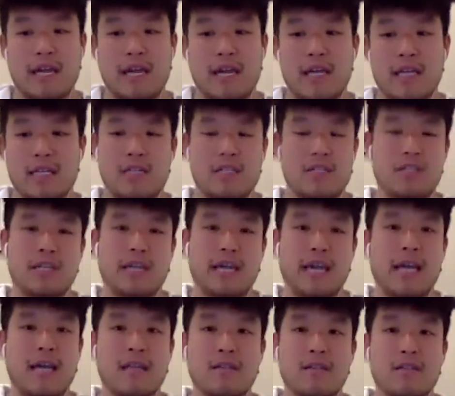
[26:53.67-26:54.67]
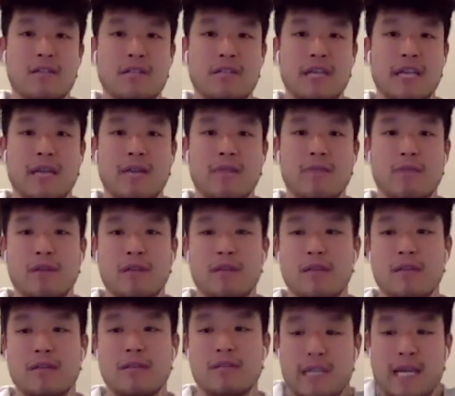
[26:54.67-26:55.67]
then she can't she can't
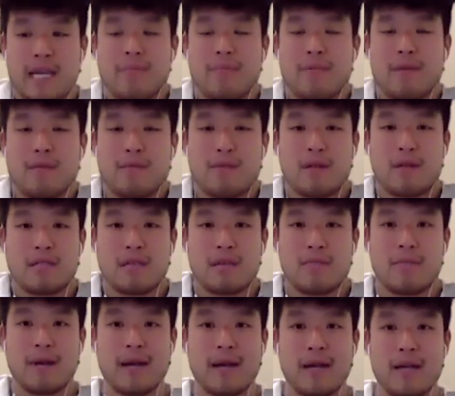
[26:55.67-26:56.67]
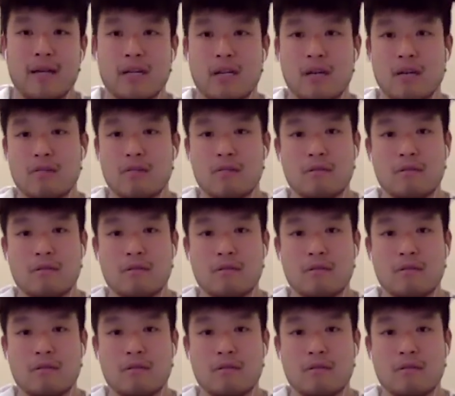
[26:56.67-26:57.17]
run she can't be a part of this empire, you know.